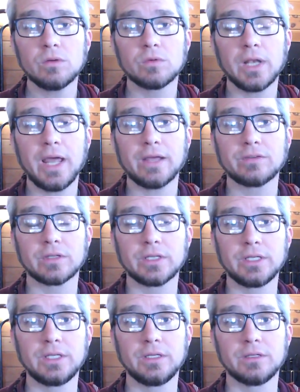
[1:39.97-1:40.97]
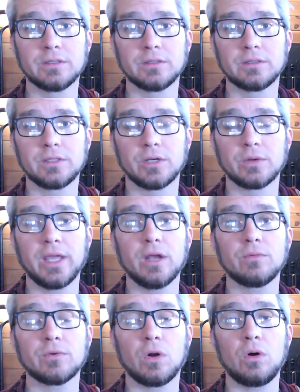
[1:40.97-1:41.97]
relaxedly, care
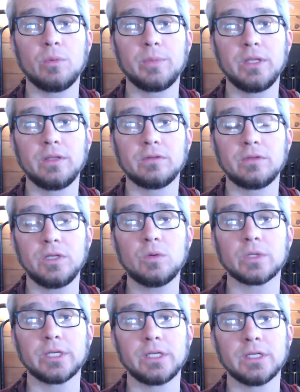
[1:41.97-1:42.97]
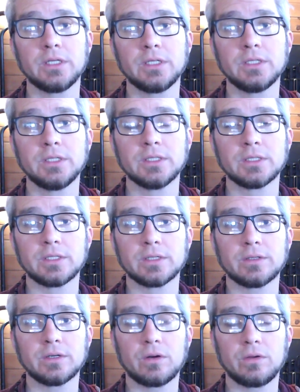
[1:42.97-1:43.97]
for all beings equally. Like
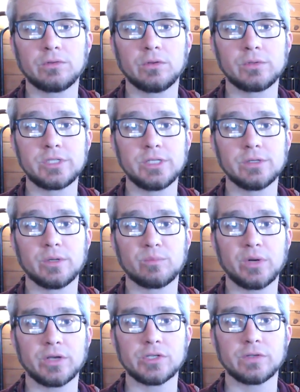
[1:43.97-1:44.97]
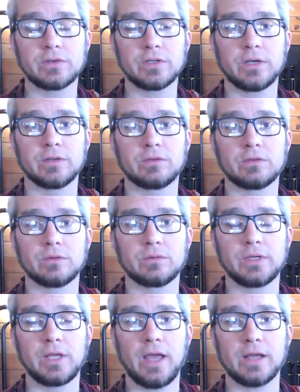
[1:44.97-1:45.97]
they're all so dear and precious to us. So
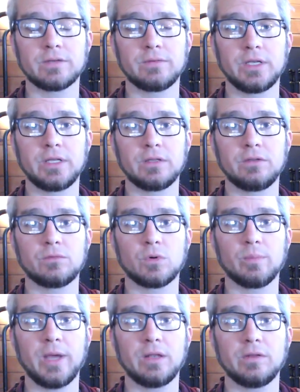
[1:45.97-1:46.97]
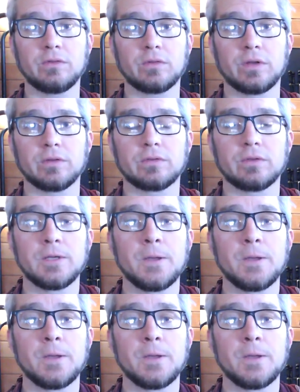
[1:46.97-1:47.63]
reactivating these four boundless thoughts.